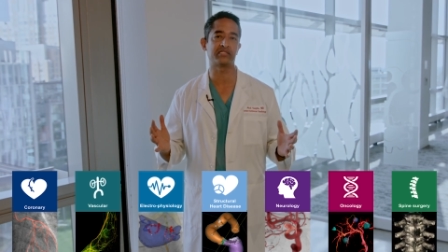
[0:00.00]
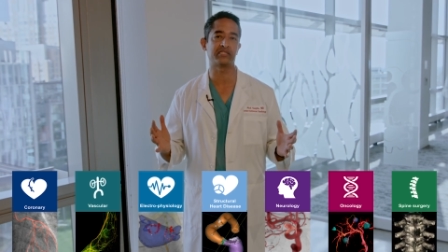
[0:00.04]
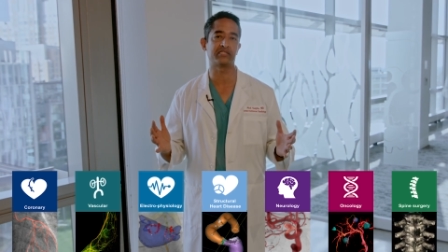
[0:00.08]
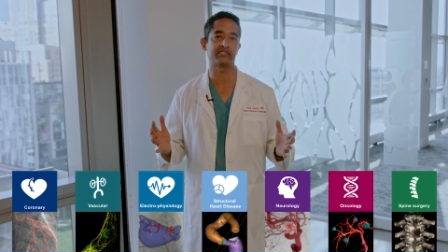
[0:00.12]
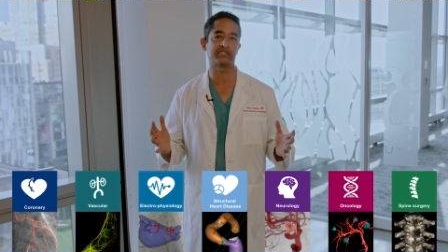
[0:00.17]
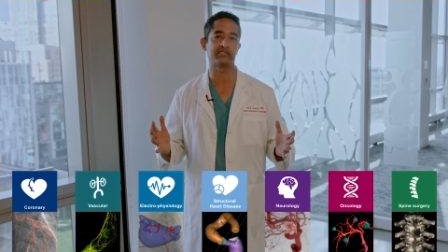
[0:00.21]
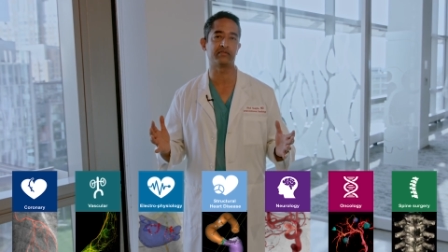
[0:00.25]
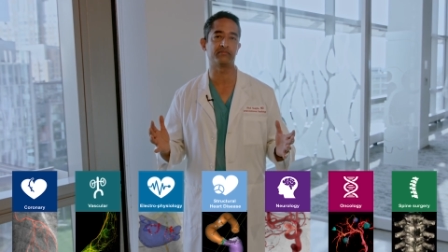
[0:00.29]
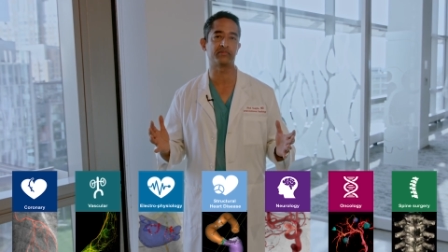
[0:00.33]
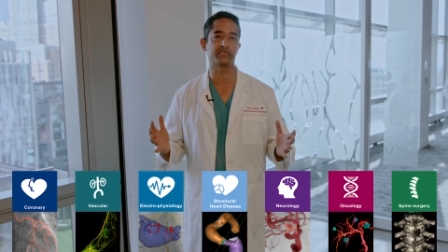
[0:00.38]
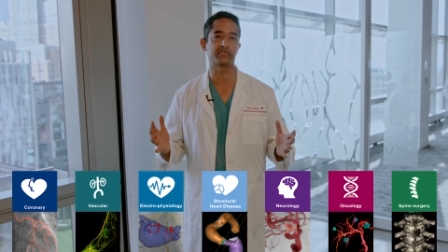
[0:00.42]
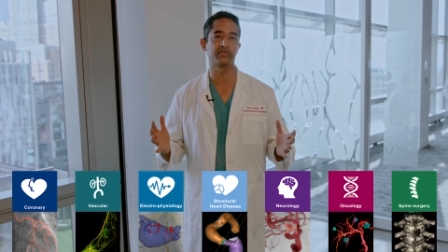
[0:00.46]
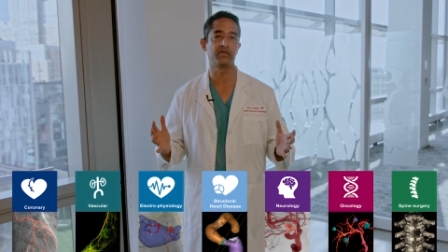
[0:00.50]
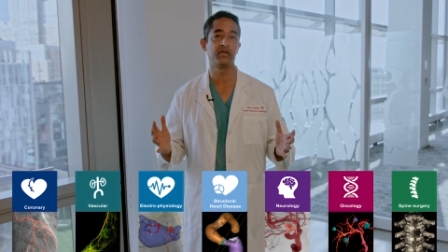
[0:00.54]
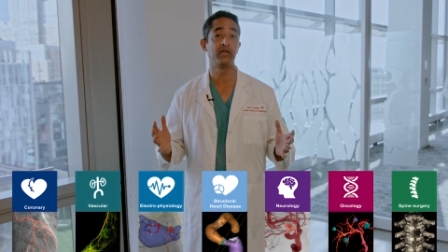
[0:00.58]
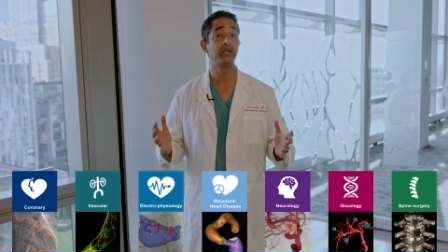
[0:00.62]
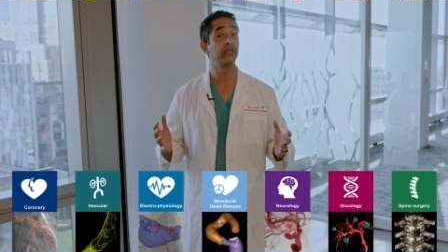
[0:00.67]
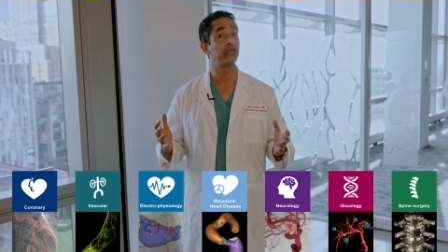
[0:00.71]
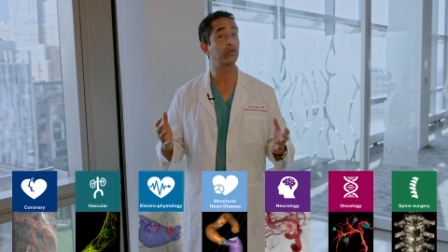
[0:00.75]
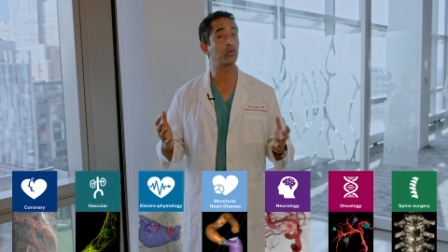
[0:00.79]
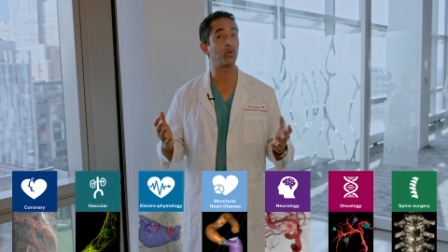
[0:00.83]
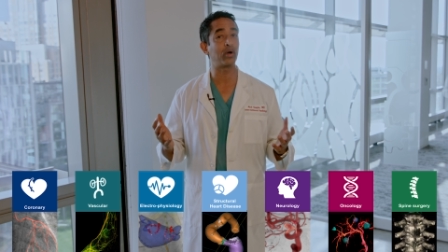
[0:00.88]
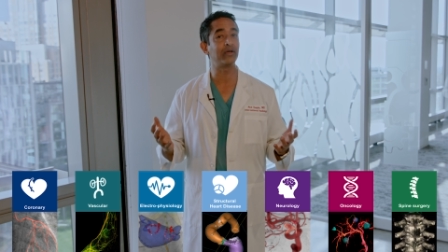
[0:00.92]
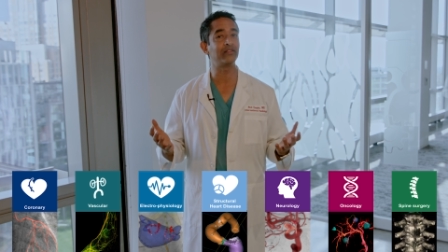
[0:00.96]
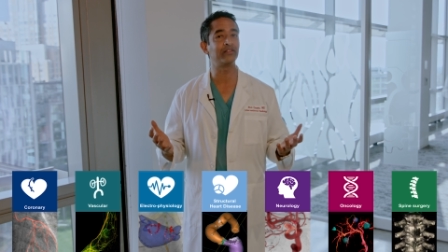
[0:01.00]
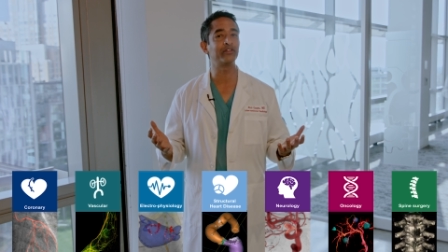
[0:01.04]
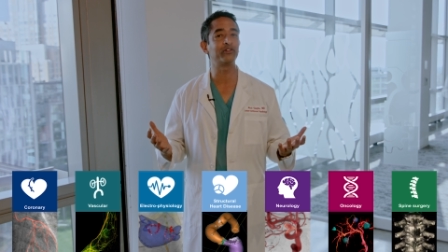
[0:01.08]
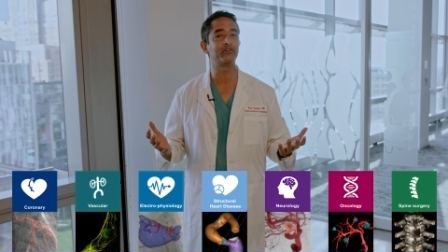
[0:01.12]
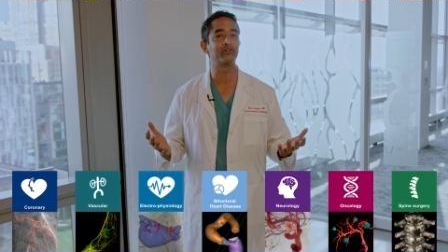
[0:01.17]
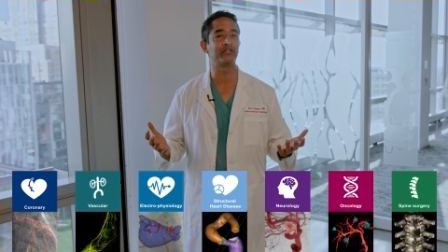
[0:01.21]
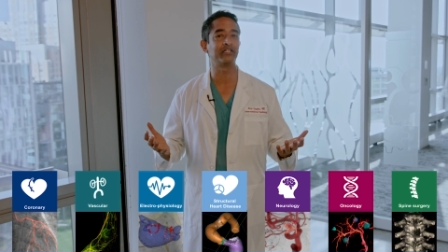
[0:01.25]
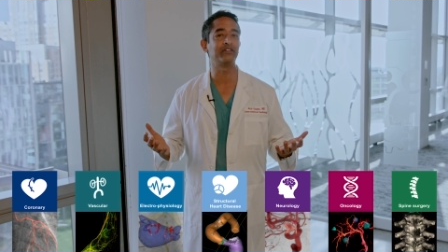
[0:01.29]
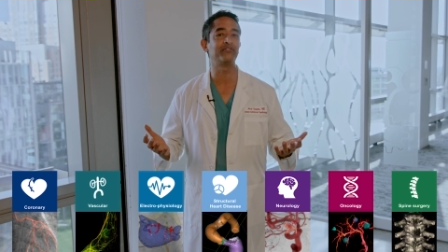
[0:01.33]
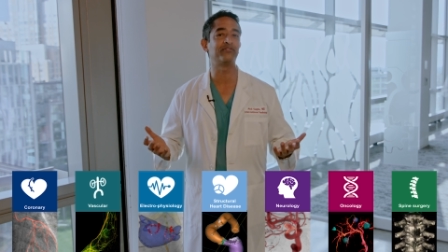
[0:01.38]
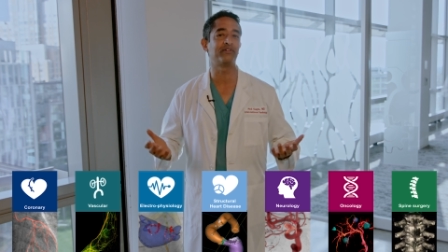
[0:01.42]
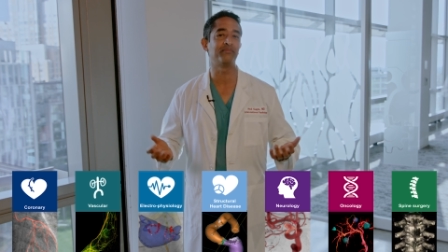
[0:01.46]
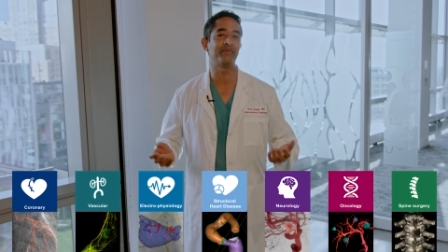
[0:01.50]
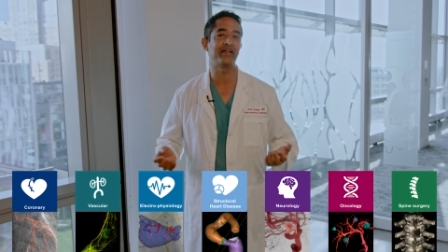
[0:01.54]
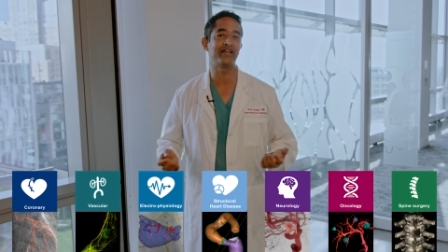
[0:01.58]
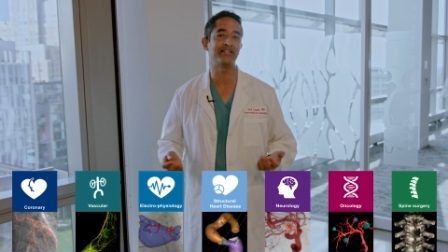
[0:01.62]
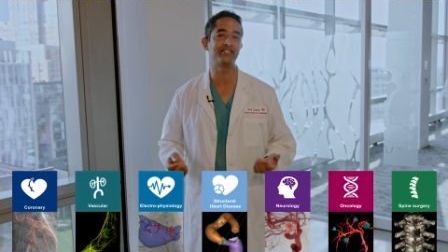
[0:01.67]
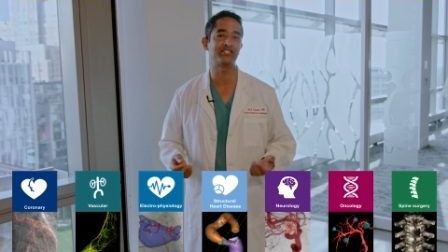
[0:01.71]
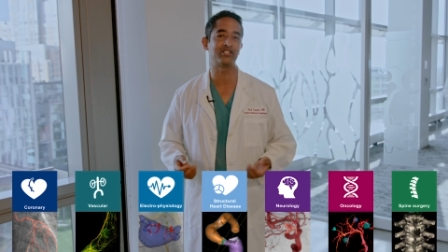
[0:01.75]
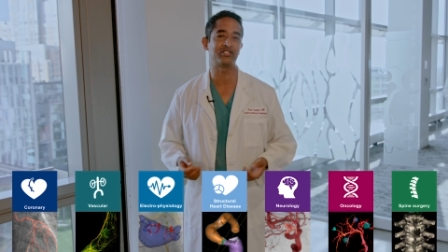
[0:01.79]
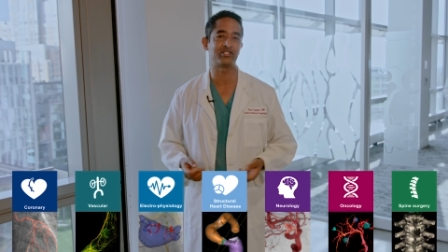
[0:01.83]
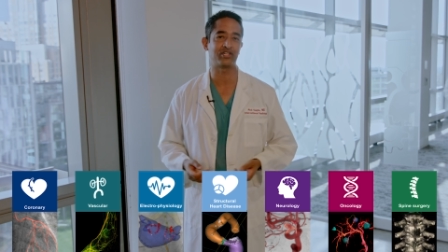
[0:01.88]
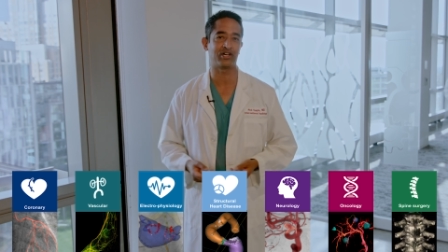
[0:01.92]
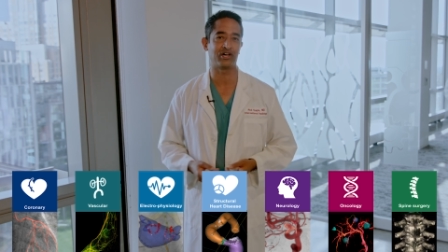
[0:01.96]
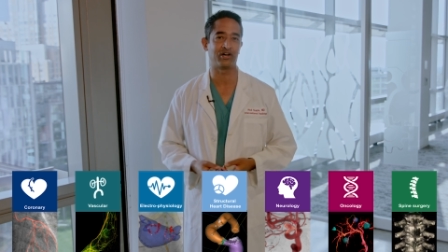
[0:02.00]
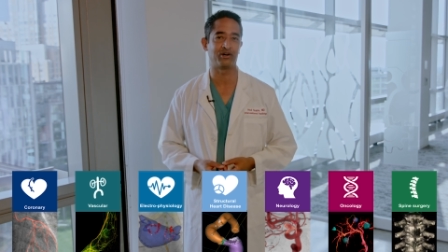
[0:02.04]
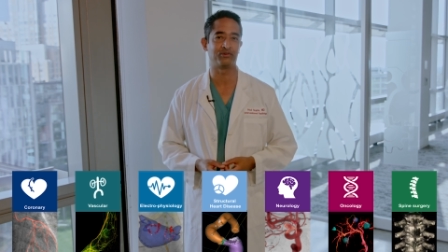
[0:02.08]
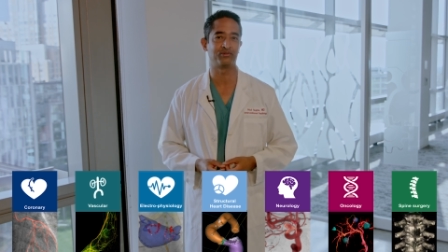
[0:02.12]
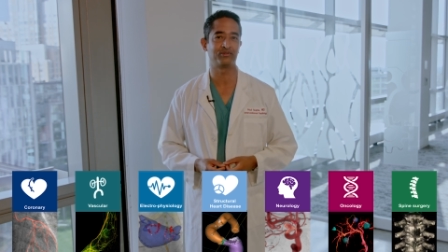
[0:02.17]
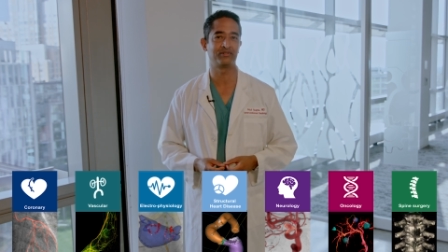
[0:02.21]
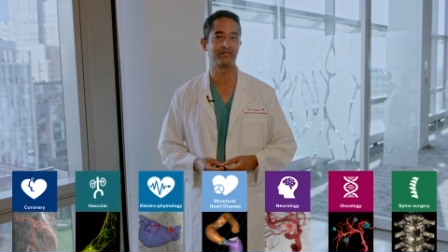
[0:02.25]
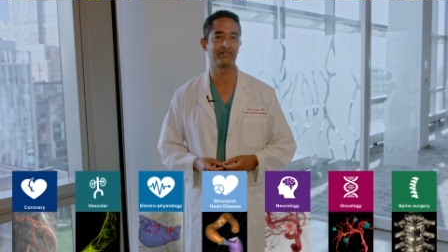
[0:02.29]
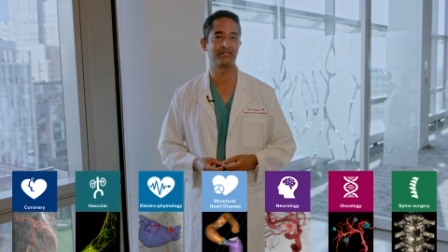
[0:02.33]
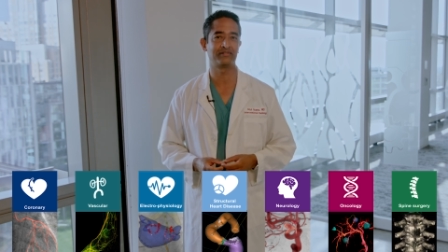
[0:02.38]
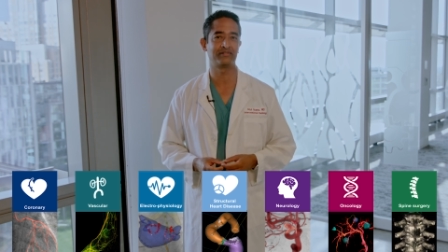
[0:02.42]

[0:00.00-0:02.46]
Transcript: systems, quite literally from head to toe.